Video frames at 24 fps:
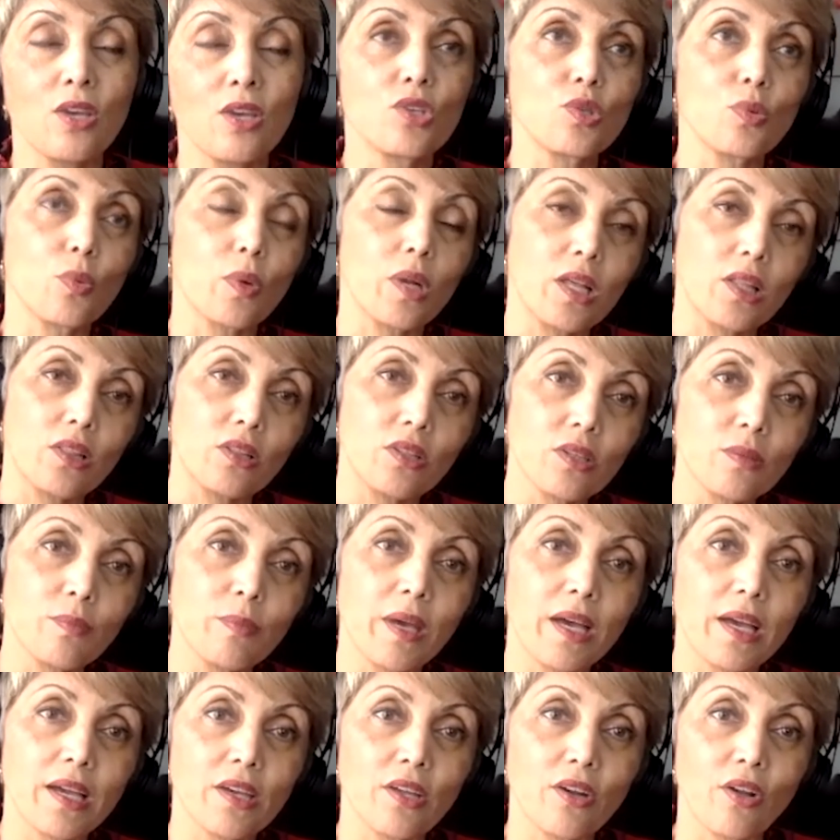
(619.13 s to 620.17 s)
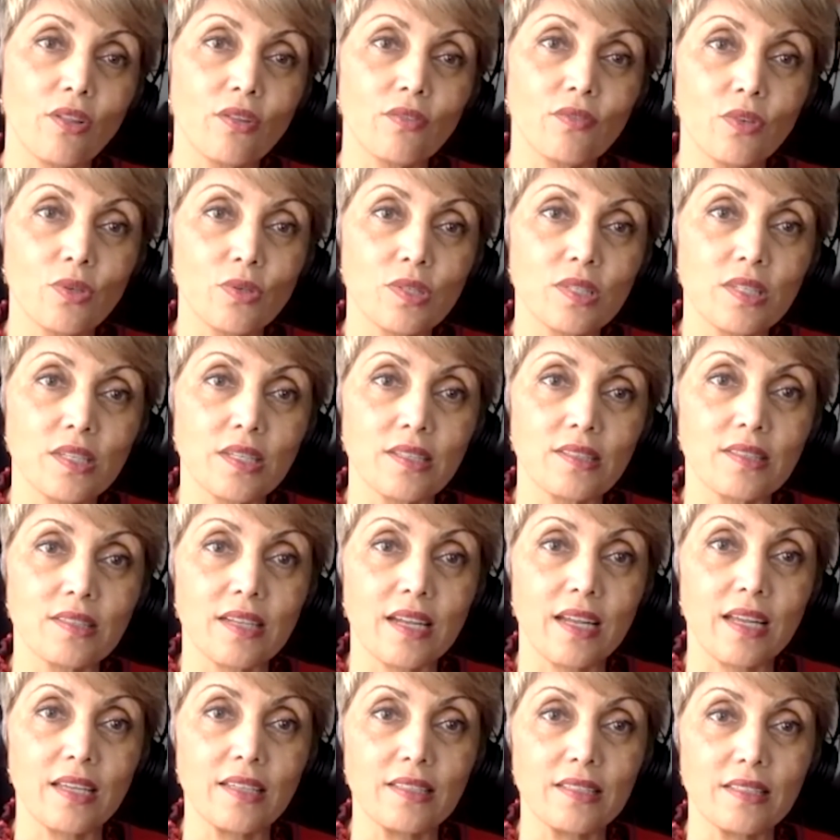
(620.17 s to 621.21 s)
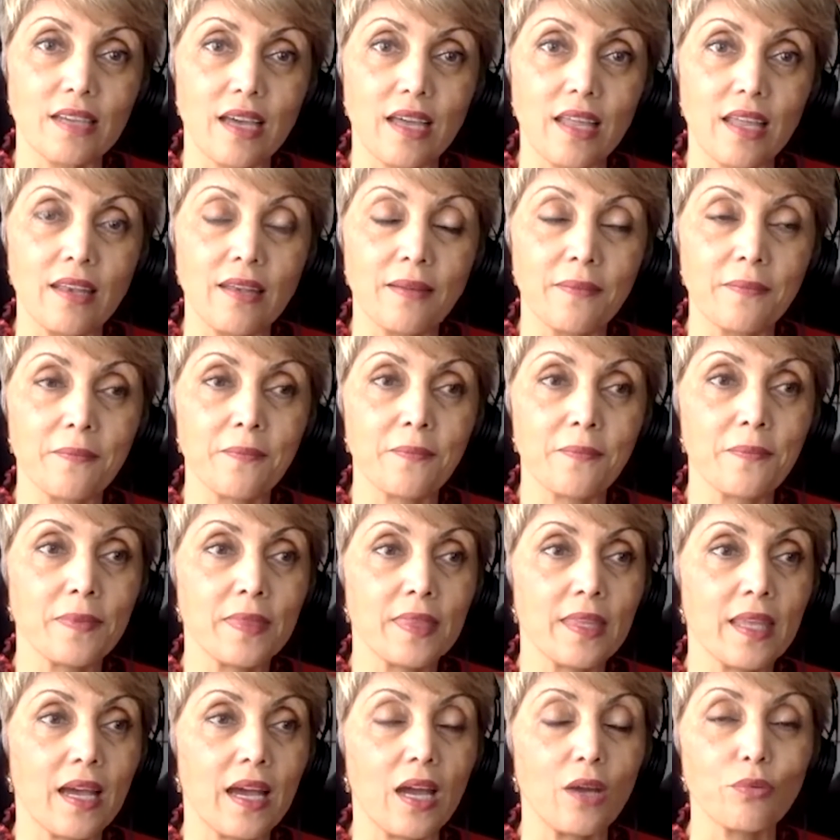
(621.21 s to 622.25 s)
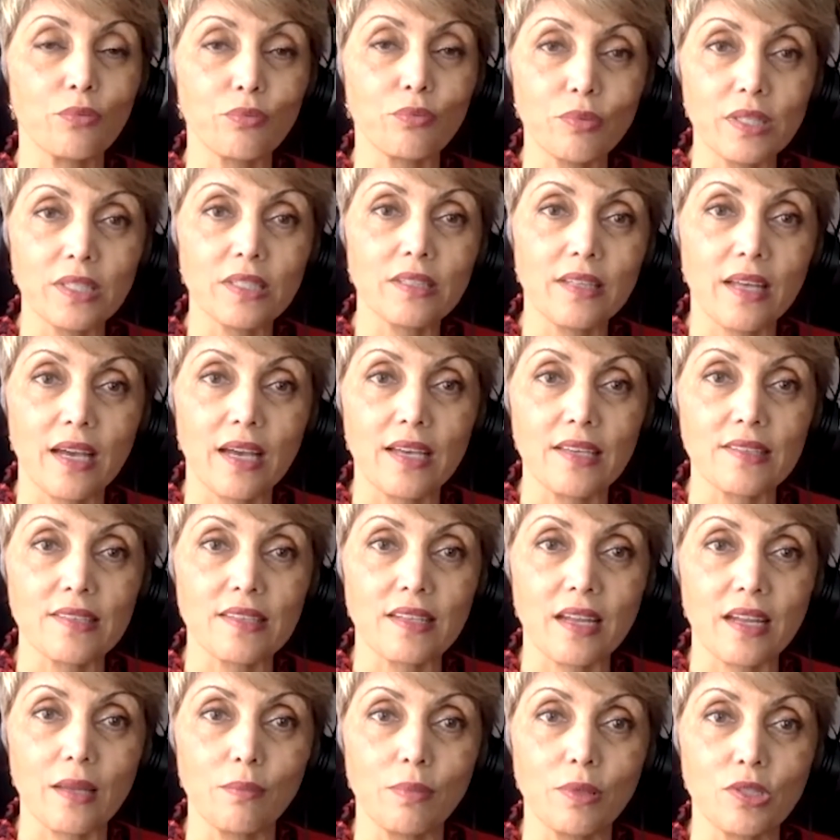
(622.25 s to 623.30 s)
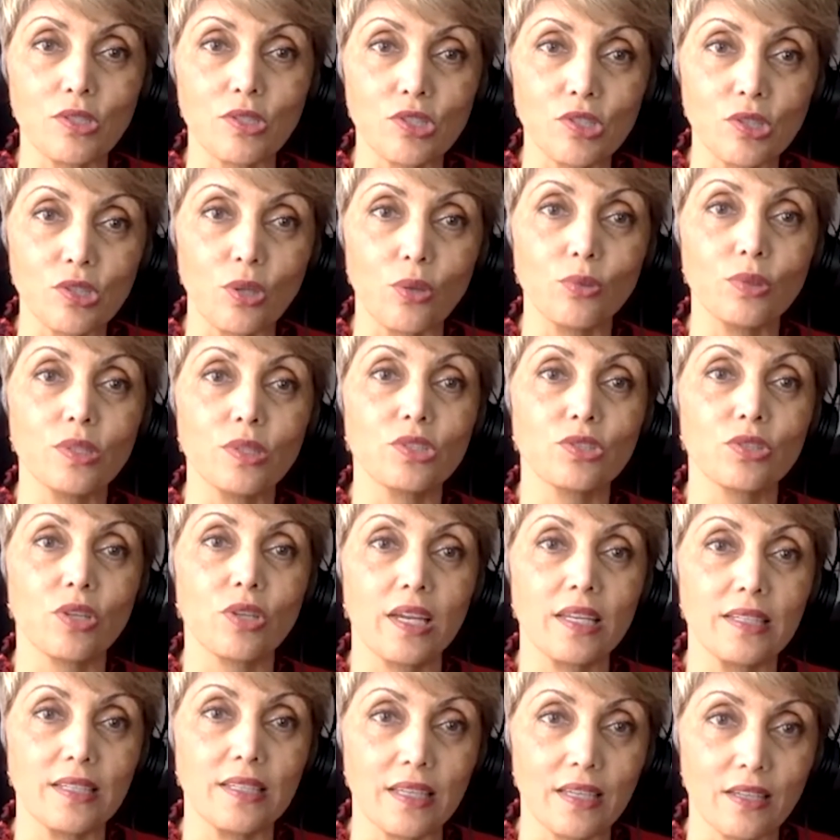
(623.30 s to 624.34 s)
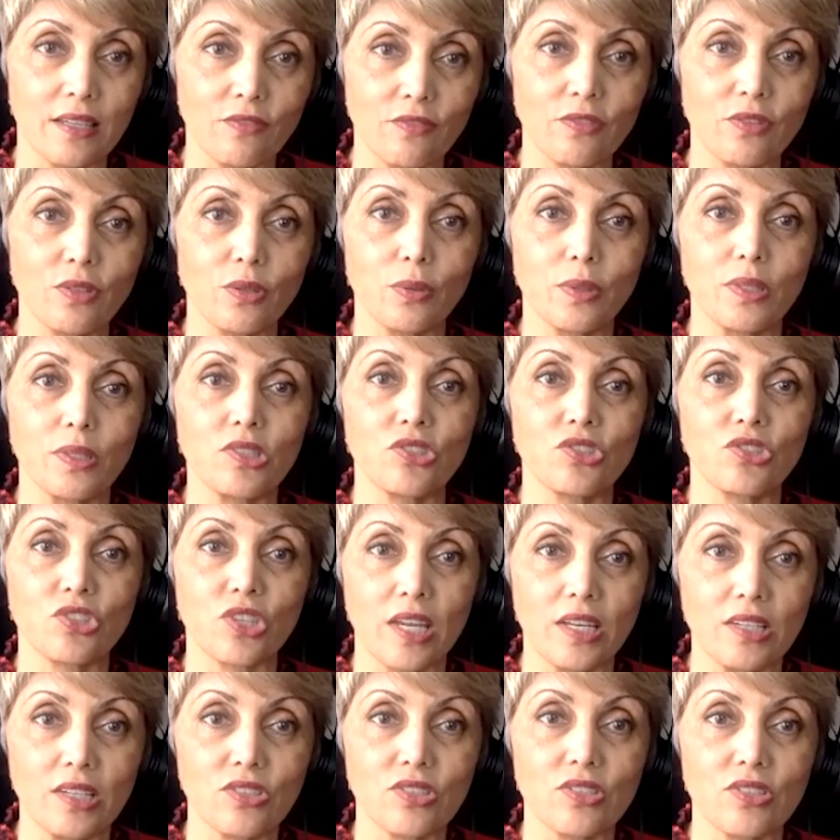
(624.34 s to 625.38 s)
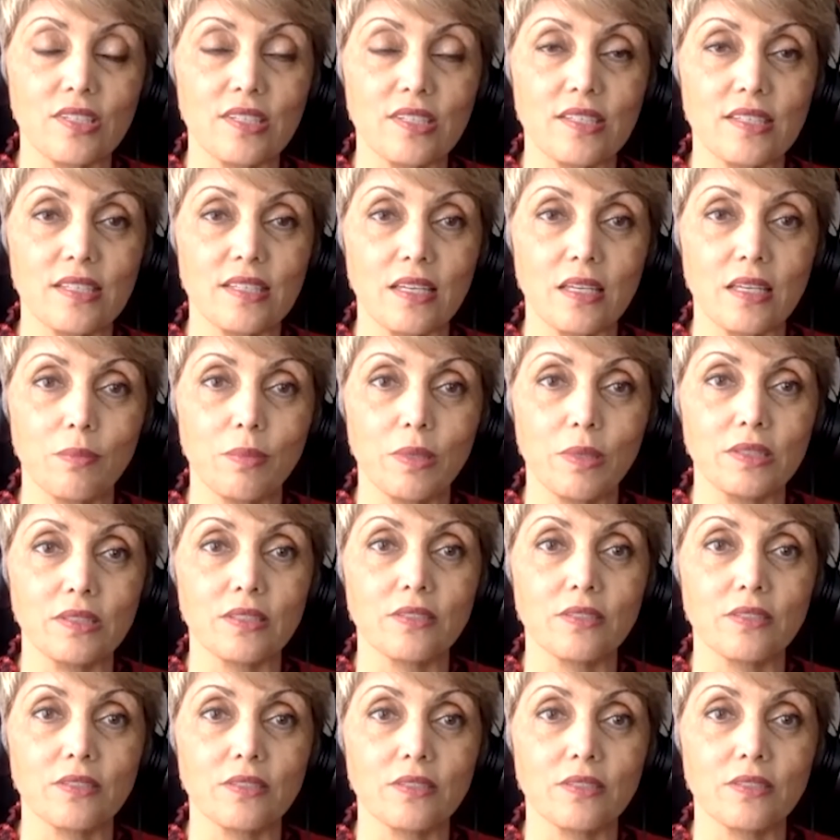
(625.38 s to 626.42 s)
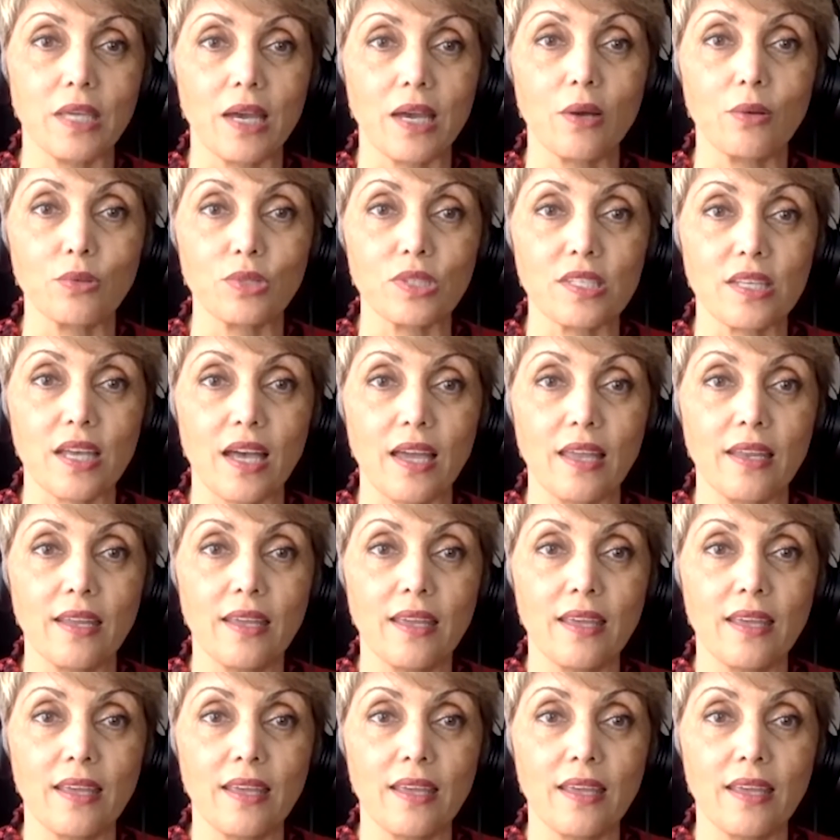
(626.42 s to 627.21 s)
So when I look back at all of those things that I'd done, I realized that I'd been slowly trying to influence changes to city building from the outside.